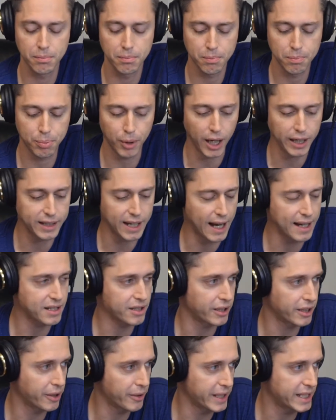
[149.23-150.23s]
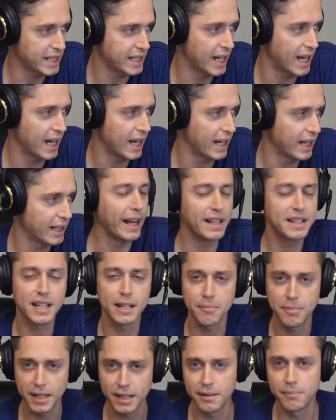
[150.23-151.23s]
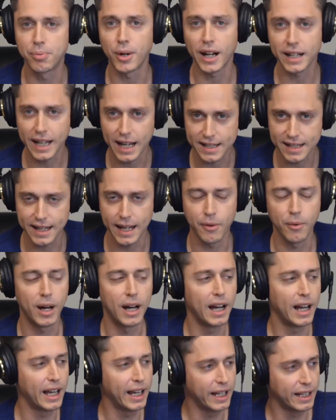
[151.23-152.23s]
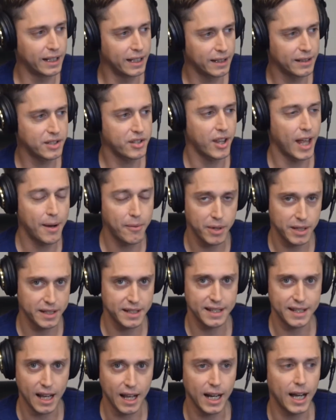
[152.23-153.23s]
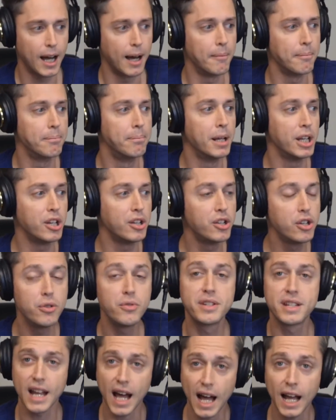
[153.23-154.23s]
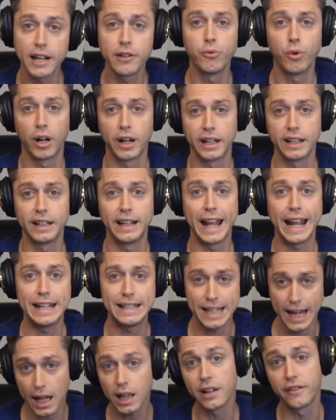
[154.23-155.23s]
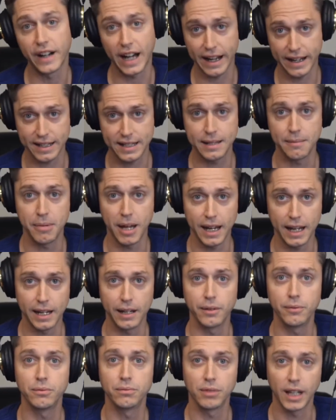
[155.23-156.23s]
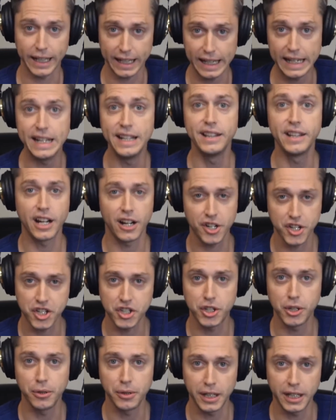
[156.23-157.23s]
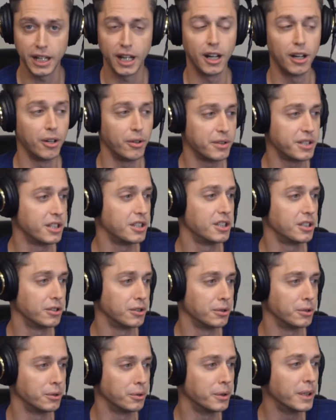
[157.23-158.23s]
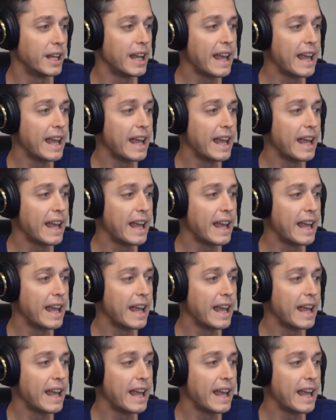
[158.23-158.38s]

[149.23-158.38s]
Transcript: broadcast on OETA. It's going to be broadcast statewide, so that one's set up. But News 9 wanted a televised debate, like, in their studio to do,